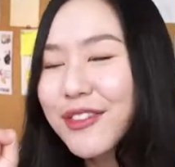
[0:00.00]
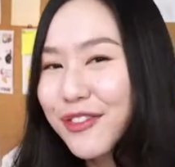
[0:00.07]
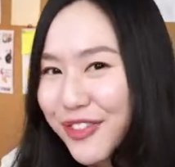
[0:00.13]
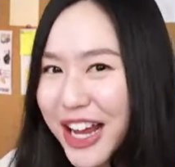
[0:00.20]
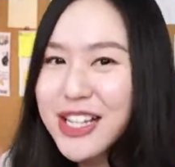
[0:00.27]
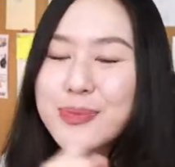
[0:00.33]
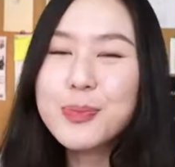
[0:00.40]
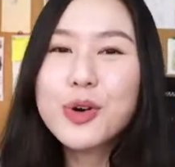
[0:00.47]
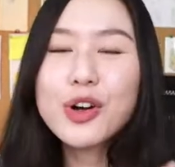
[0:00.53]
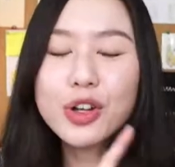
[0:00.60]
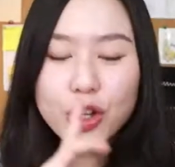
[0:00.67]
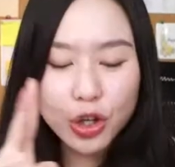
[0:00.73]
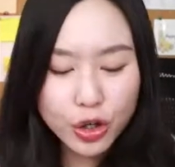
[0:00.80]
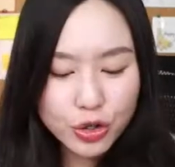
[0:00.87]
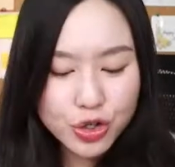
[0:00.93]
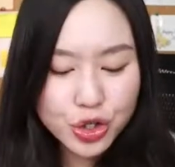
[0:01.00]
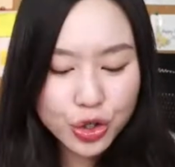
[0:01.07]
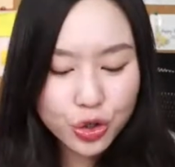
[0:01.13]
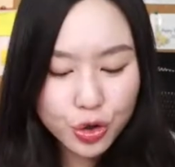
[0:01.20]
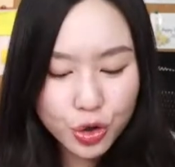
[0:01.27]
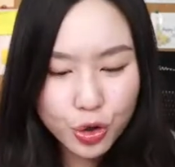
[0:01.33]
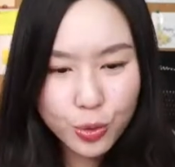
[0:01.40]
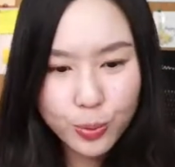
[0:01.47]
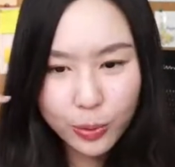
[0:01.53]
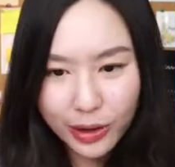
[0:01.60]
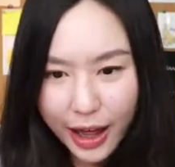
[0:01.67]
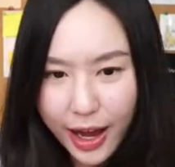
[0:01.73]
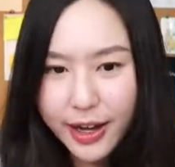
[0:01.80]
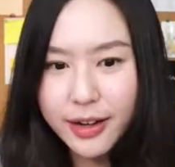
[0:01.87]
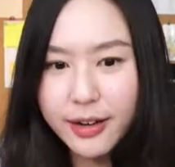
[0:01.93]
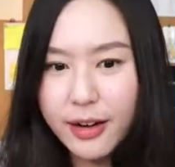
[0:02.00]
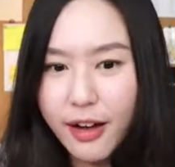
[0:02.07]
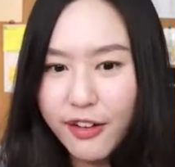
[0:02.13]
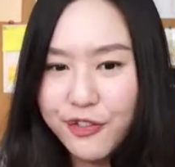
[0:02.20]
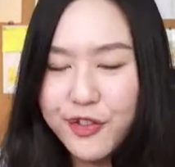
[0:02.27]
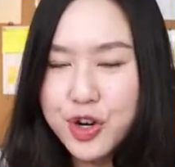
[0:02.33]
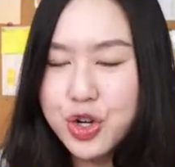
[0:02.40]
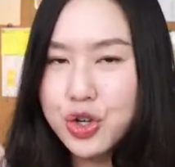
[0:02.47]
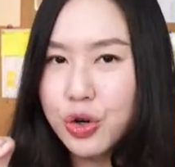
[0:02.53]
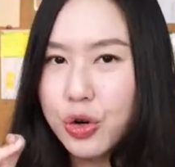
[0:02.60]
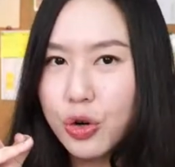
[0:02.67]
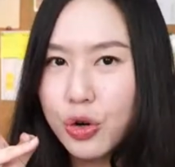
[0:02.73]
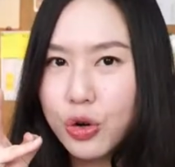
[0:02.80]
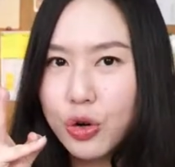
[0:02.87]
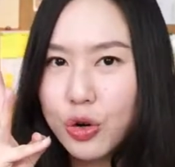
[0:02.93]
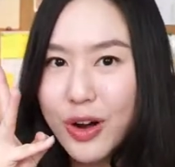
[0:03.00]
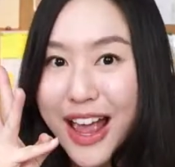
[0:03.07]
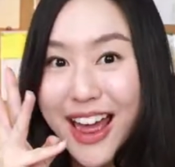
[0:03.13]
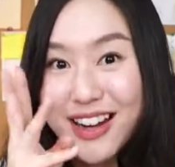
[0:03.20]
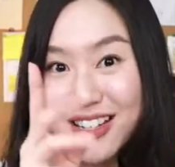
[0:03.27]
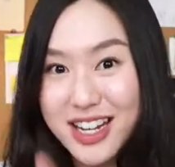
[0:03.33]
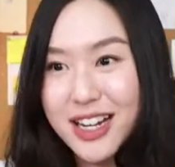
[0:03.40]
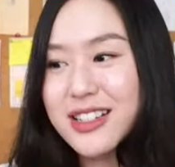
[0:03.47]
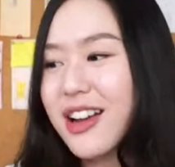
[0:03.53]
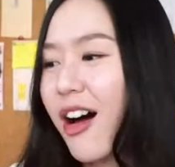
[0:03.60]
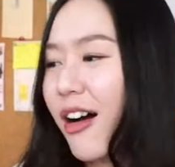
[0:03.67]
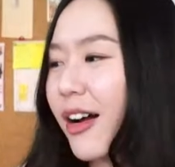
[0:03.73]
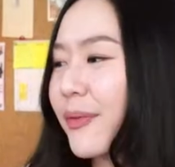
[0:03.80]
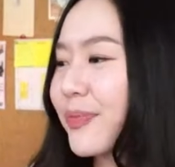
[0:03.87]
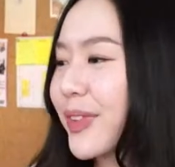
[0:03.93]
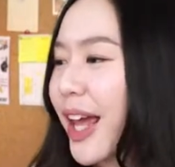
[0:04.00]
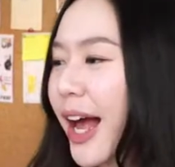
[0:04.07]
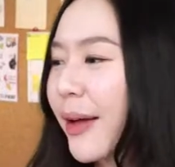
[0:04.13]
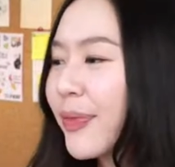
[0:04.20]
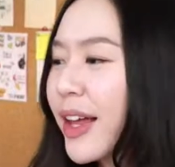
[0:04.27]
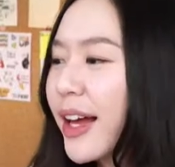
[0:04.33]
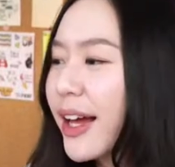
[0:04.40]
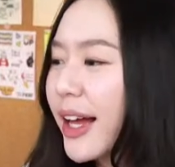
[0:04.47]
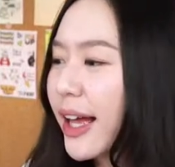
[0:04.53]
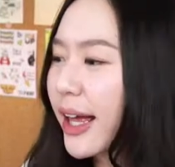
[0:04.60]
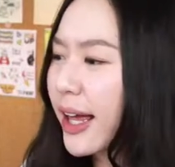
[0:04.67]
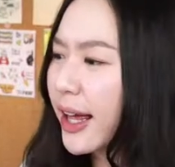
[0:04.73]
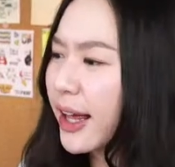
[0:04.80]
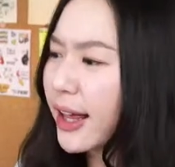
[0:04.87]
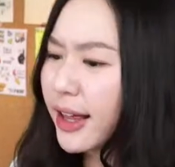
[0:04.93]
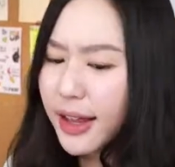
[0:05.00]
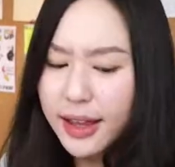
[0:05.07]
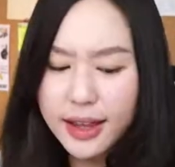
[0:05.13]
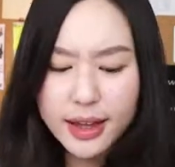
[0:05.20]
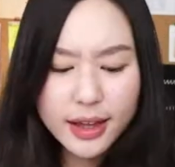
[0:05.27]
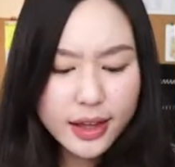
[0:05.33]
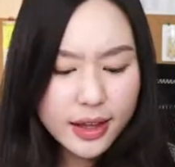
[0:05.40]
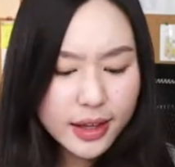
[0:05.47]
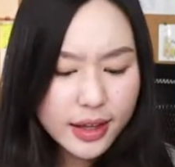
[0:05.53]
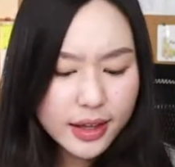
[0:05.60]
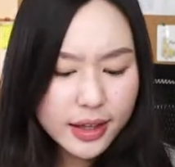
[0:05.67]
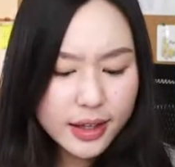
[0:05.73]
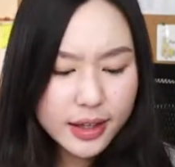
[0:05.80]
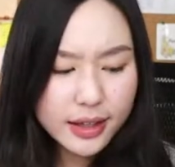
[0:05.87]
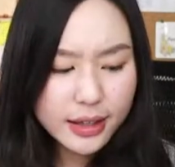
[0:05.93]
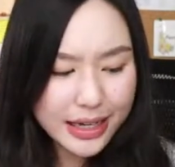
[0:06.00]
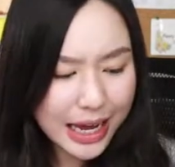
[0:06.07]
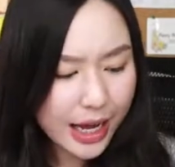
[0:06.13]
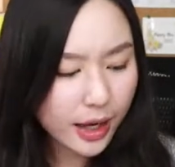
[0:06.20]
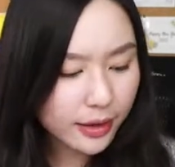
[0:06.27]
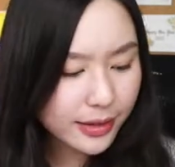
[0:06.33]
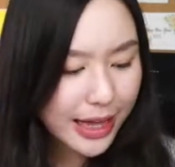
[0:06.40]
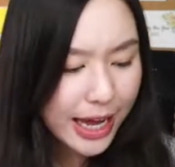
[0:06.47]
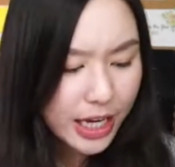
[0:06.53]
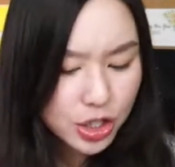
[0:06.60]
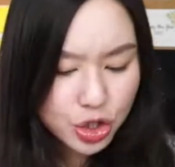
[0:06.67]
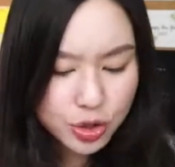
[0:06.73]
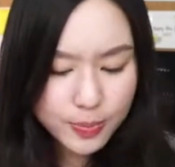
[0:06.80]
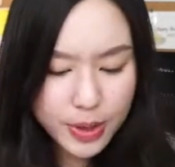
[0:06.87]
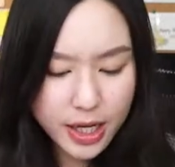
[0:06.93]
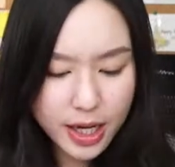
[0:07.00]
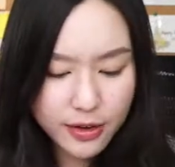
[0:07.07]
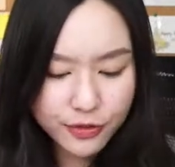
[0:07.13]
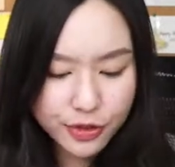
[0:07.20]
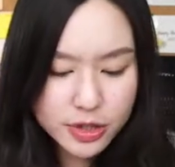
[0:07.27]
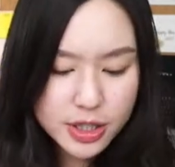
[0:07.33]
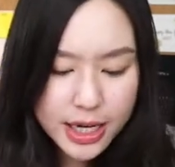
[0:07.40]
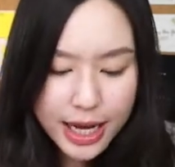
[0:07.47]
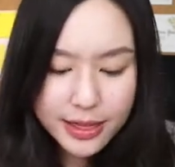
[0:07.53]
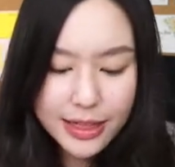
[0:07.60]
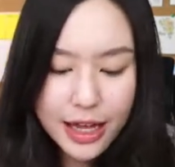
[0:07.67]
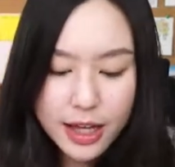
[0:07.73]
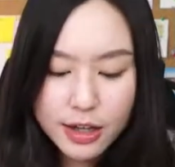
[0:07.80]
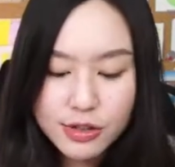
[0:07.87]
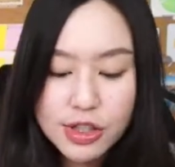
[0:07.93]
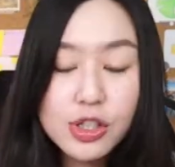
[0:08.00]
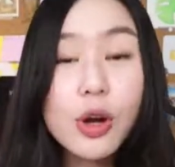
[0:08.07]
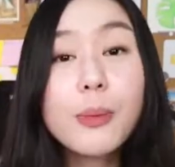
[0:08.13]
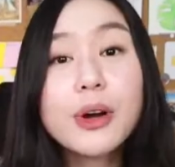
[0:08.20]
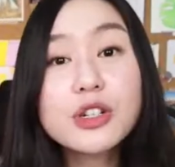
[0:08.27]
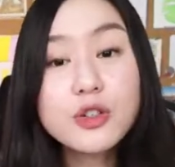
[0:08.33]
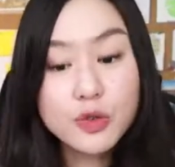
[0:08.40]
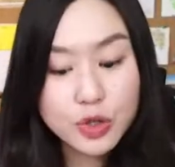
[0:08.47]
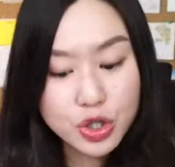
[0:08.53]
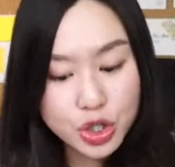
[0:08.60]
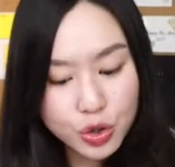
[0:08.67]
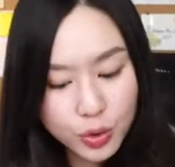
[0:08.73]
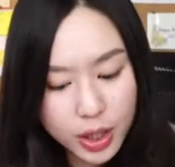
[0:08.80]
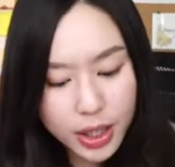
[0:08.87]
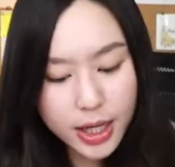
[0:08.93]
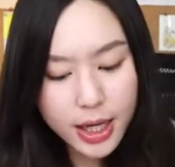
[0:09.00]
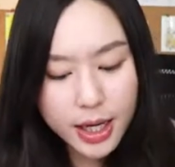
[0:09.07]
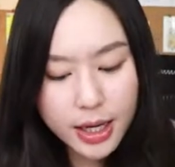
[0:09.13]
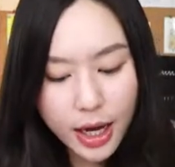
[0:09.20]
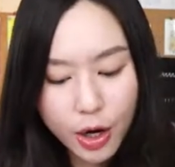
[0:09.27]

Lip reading: Facebook, YouTube, Line Official, and TikTok. Yeah. And yeah, that should be it for today. Thank you so much for tuning in.